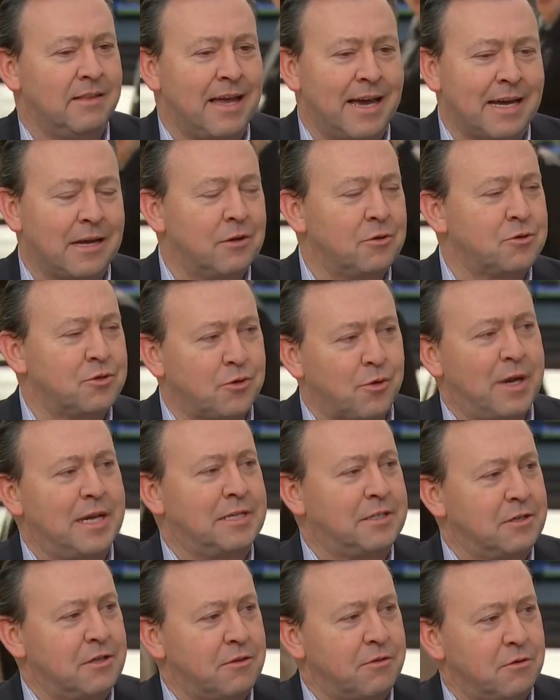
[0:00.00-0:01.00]
That goes straight
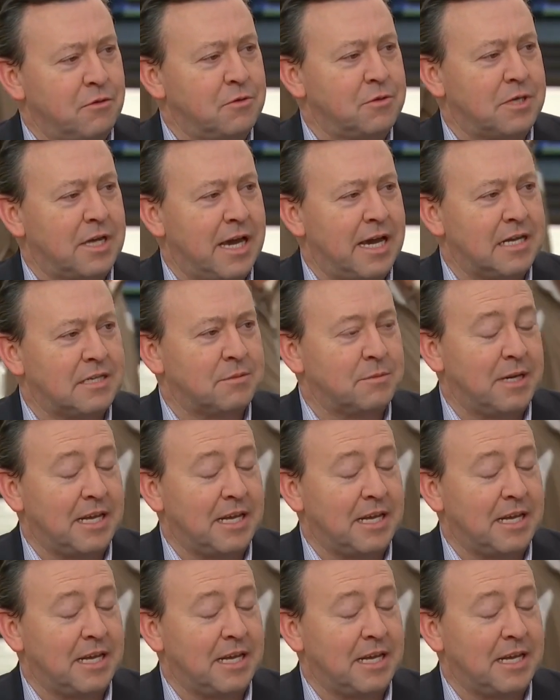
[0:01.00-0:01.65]
to enthusiasm.